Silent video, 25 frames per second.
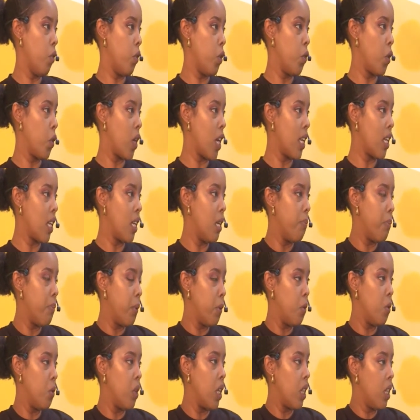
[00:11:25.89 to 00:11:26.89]
You can't keep on
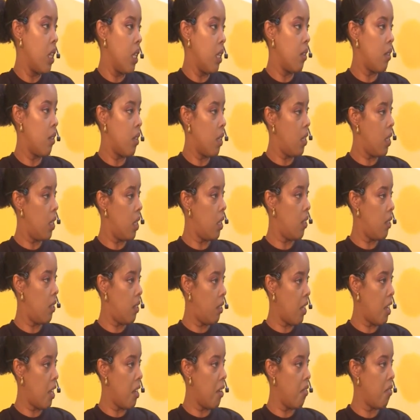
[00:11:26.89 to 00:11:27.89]
doing things that are just
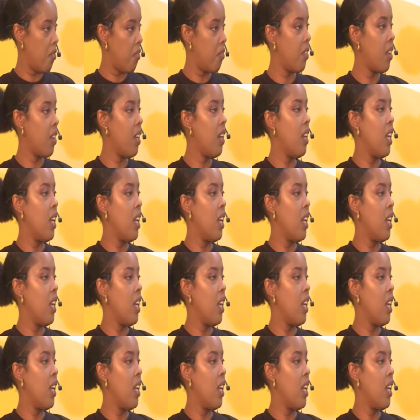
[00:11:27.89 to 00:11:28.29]
safe